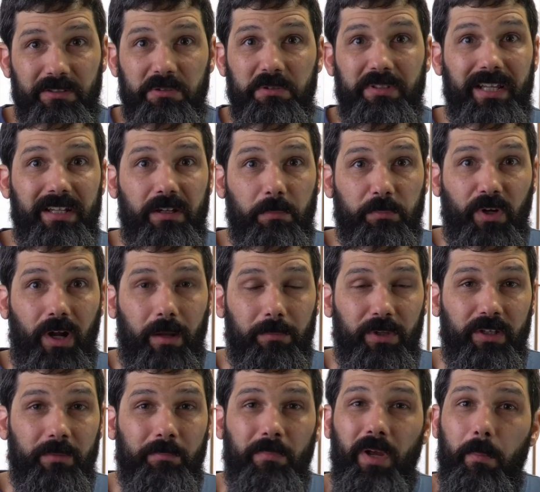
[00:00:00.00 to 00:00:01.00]
You take a
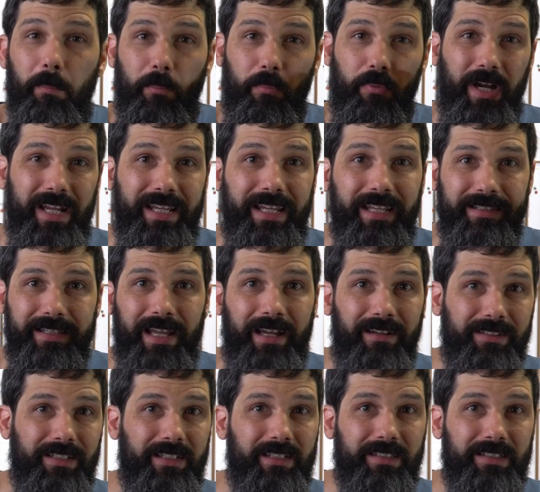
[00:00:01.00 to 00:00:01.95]
problem, break it down